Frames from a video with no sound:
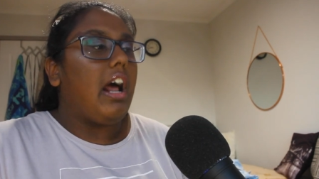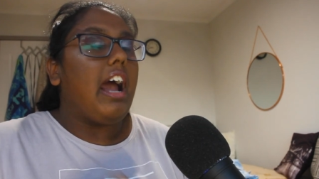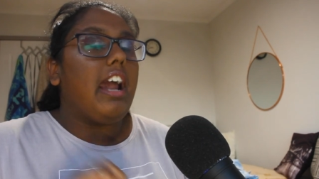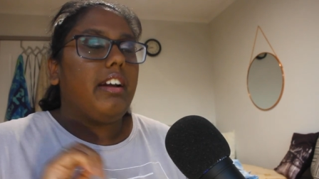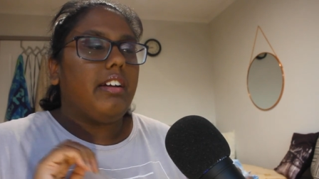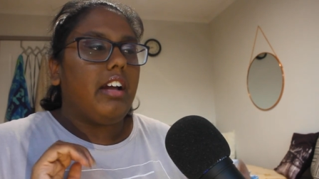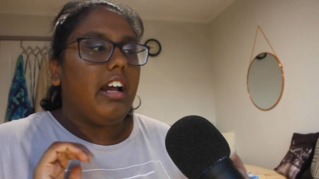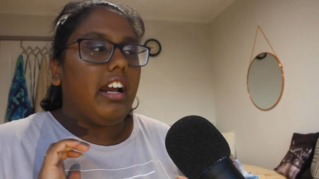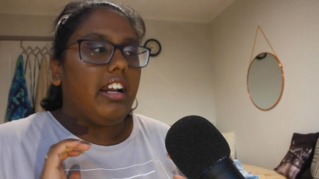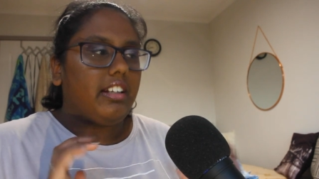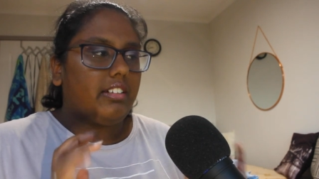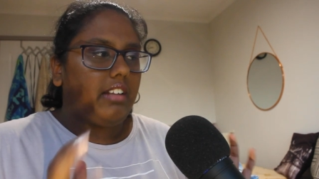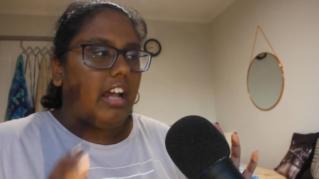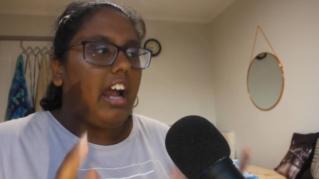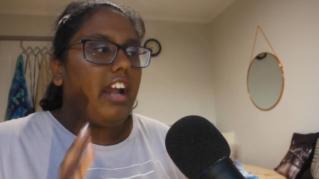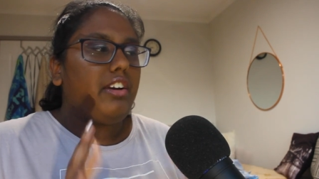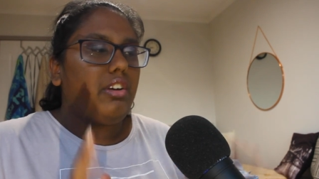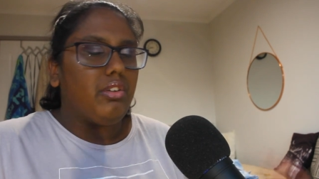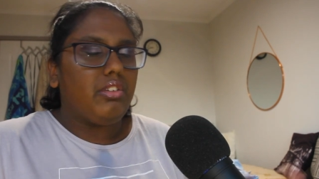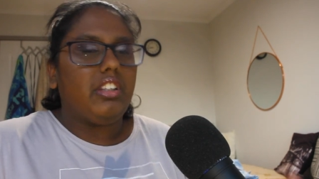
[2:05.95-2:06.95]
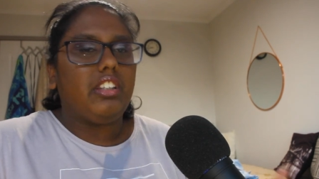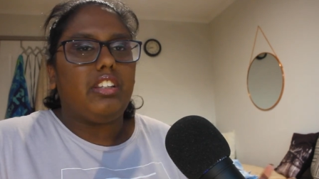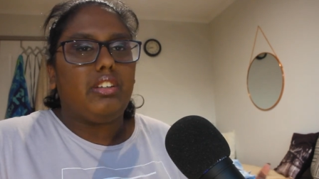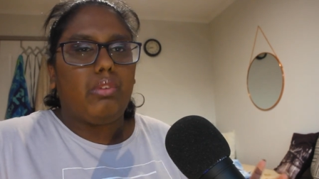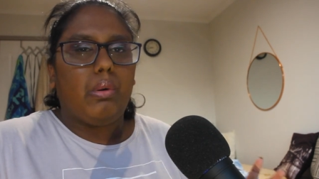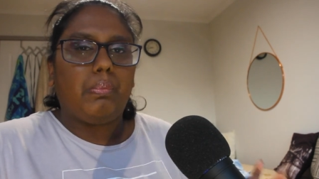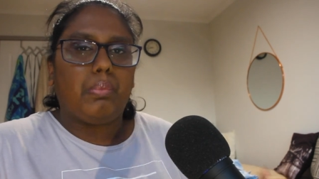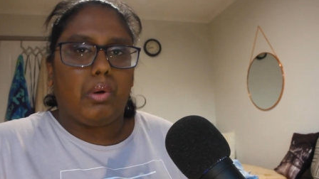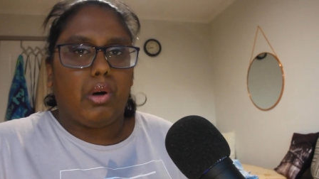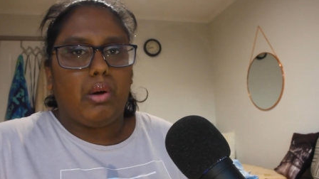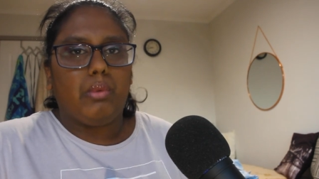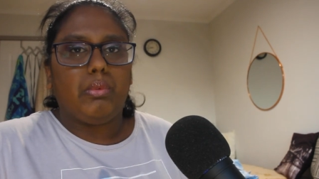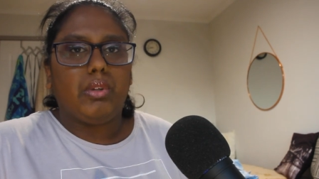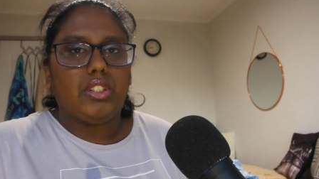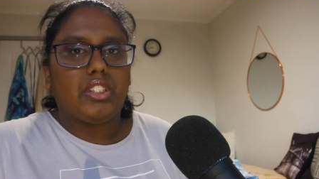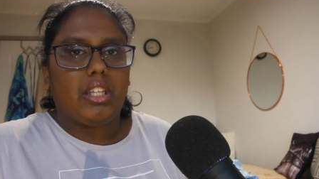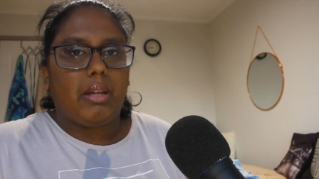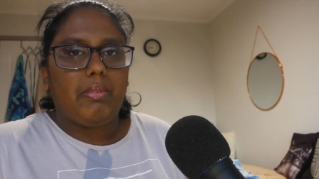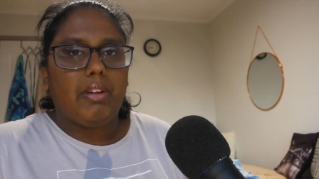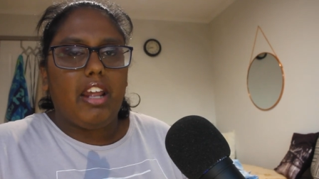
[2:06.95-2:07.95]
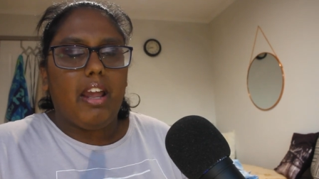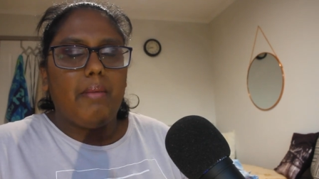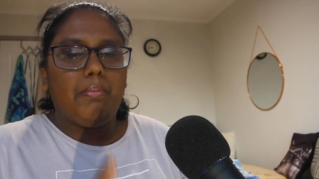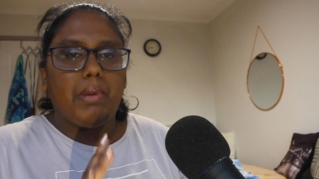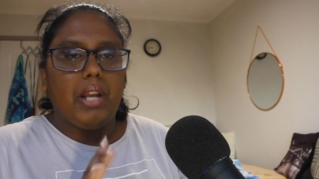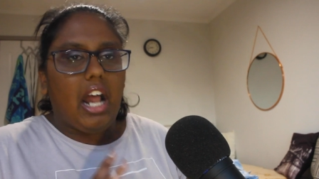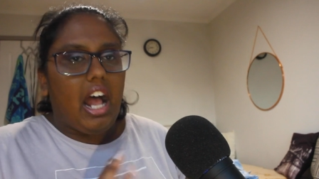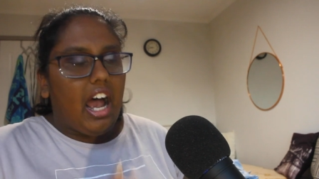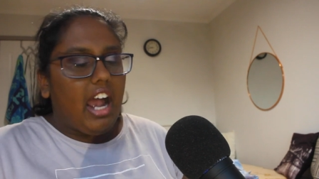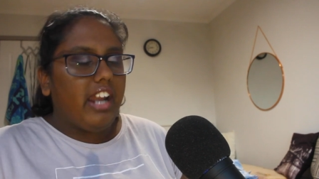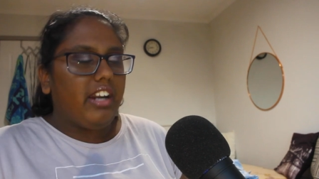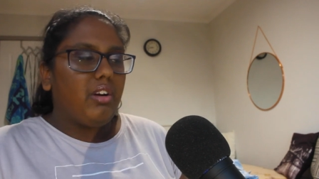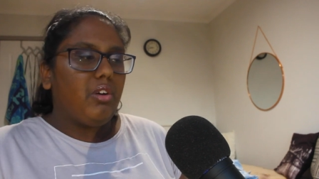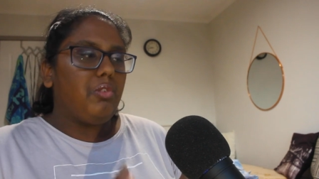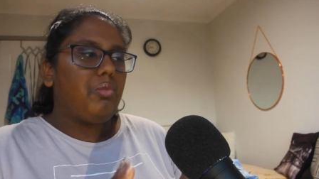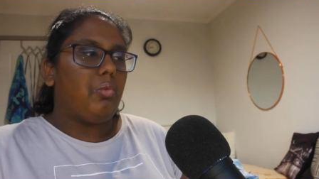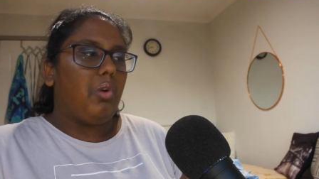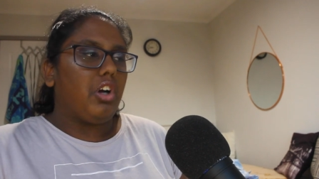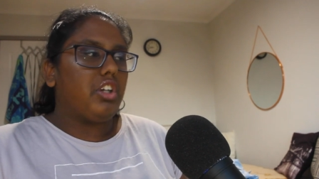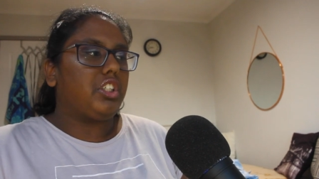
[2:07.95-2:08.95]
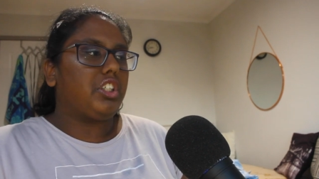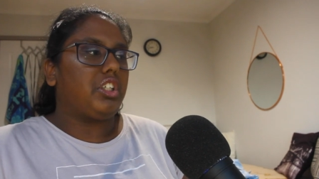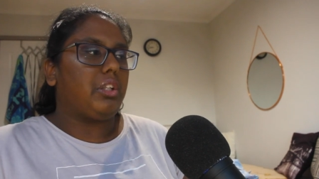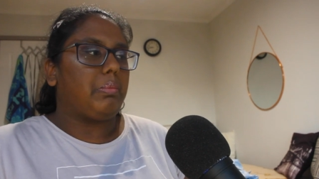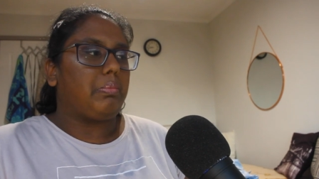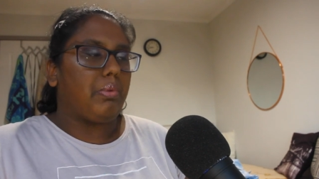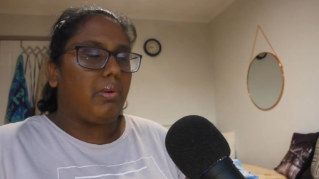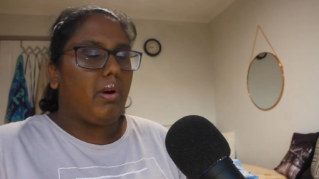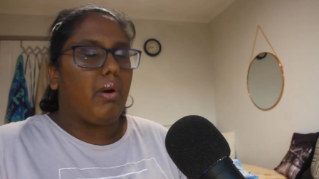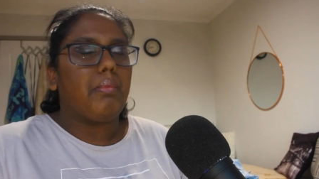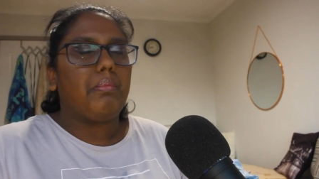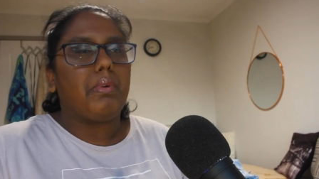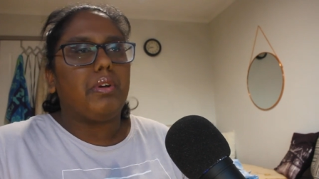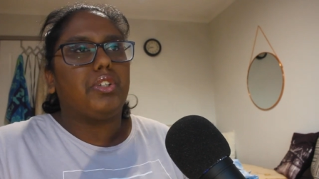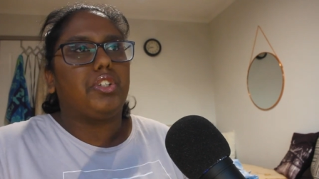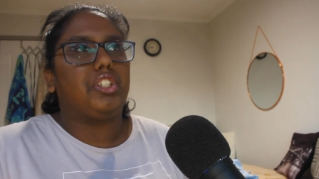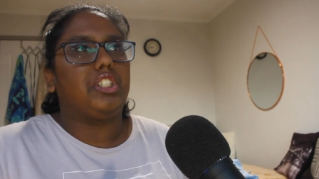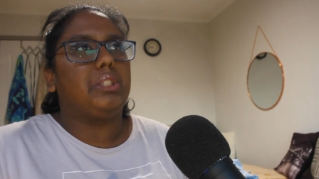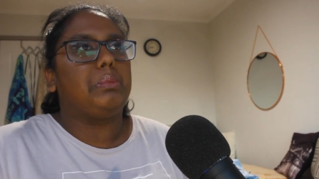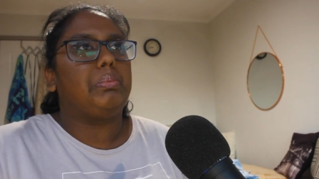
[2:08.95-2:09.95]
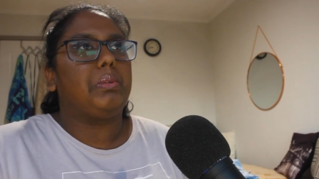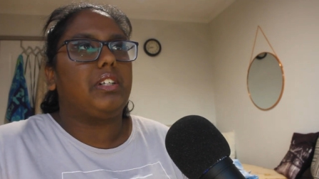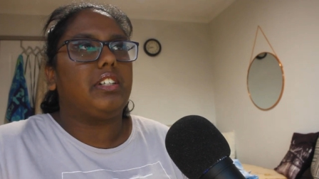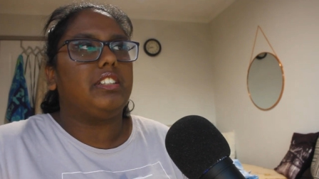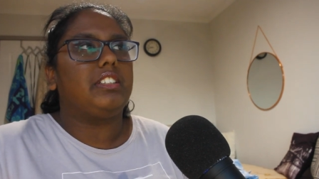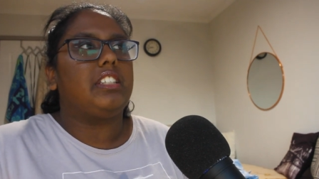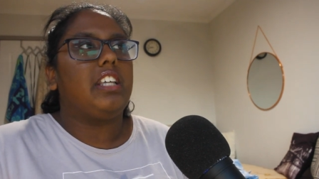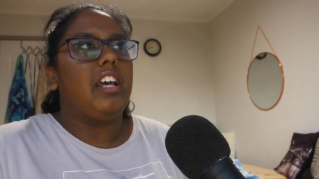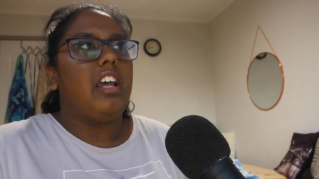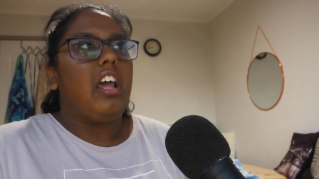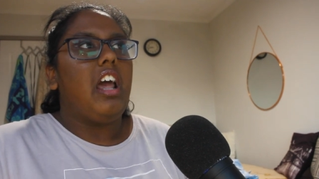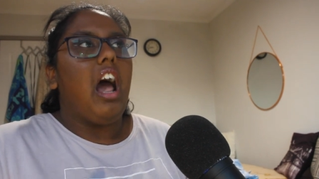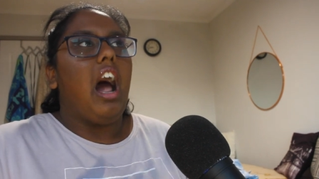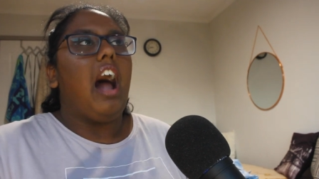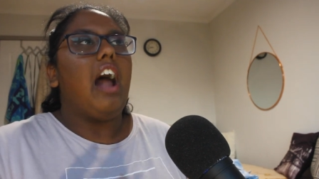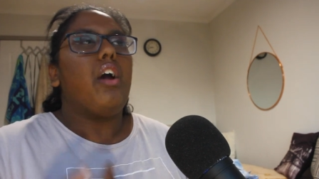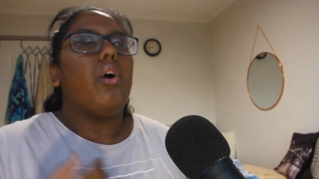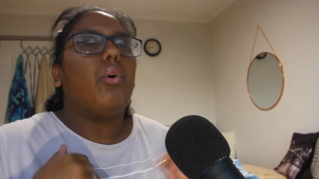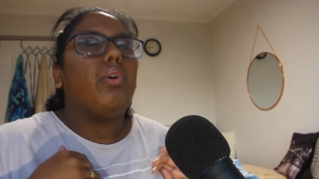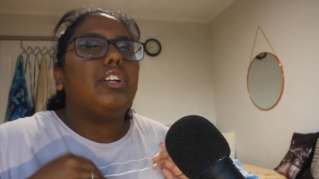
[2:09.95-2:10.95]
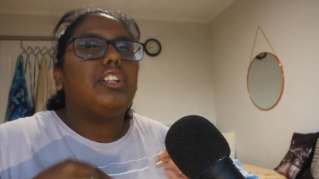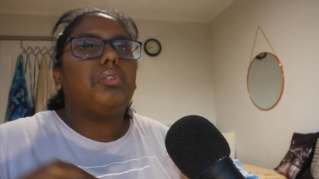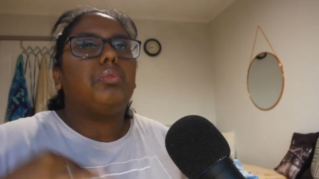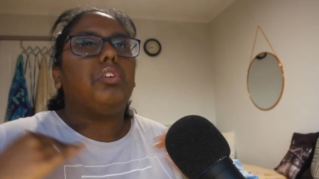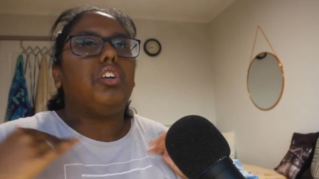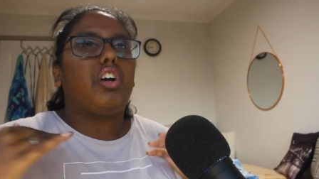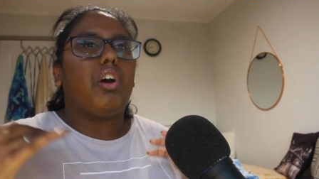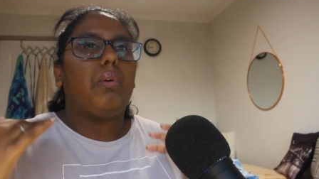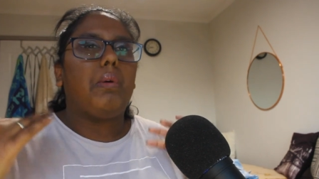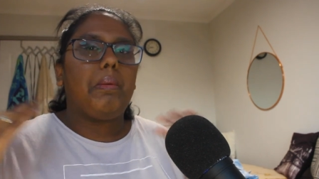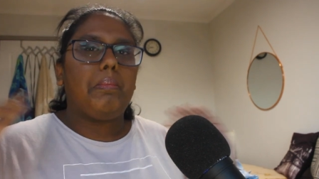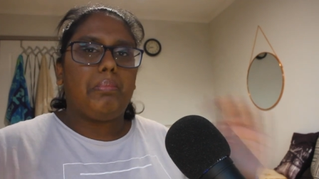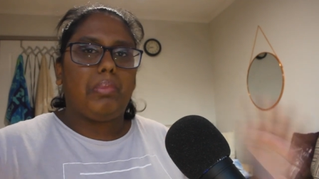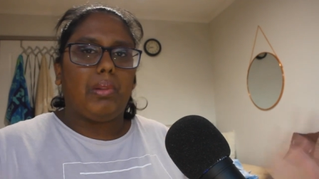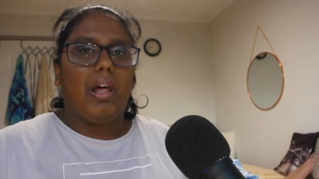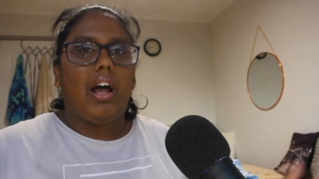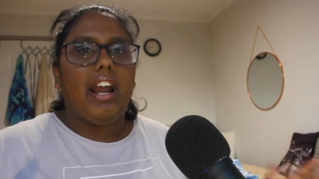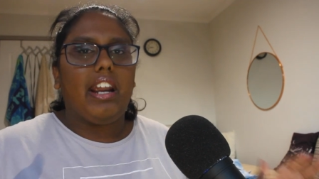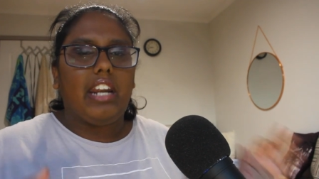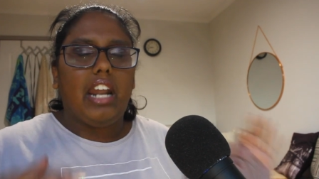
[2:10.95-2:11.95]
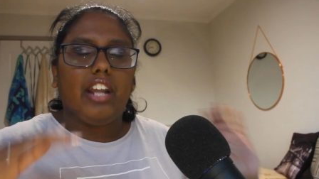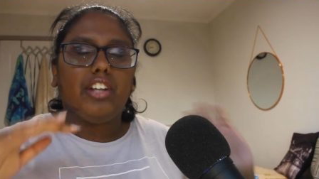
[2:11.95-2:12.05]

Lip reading: I know that there are promos coming out, but I don't watch the promos just because I always want to go in blind.